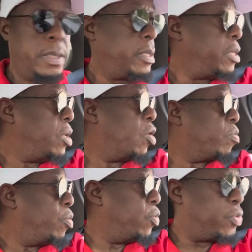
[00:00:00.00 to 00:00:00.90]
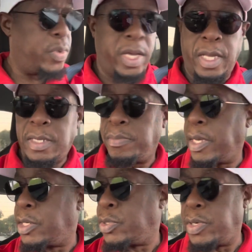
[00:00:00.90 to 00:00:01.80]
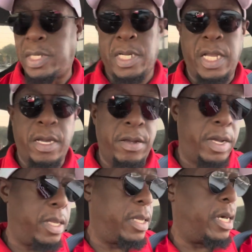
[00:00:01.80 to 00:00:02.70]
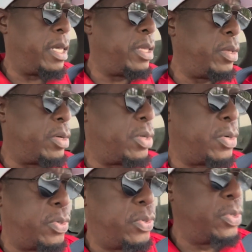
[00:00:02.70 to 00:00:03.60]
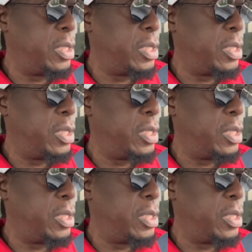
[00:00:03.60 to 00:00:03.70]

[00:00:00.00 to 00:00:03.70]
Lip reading: You look both ways, make sure it's clear, and then you go